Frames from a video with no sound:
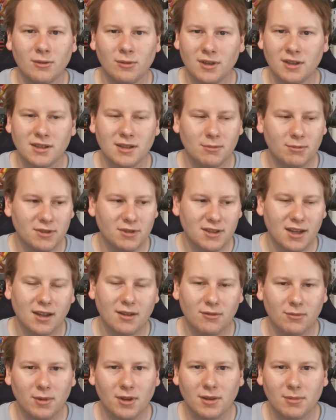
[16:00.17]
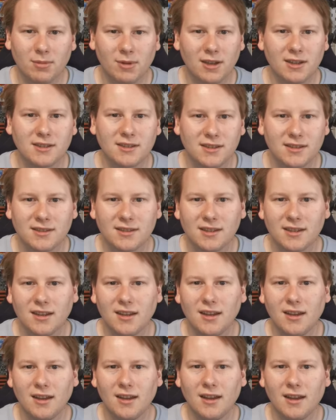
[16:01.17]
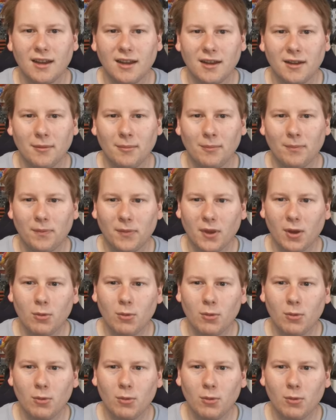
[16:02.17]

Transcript: all I did was take it from other places. Um,